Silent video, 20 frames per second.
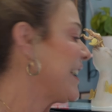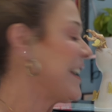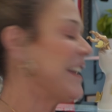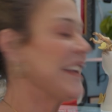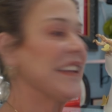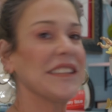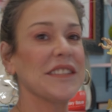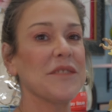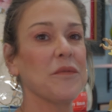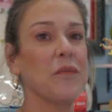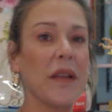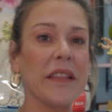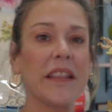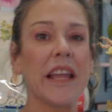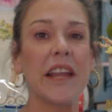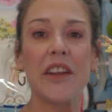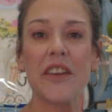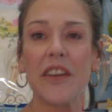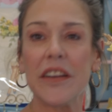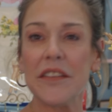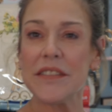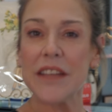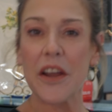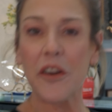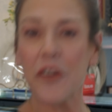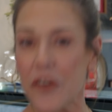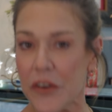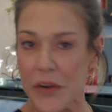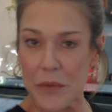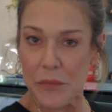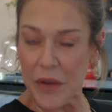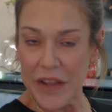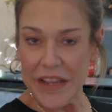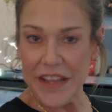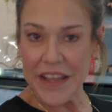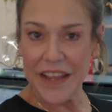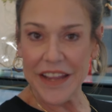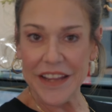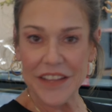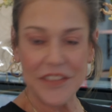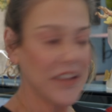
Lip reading: is one layer of sour cream white cake.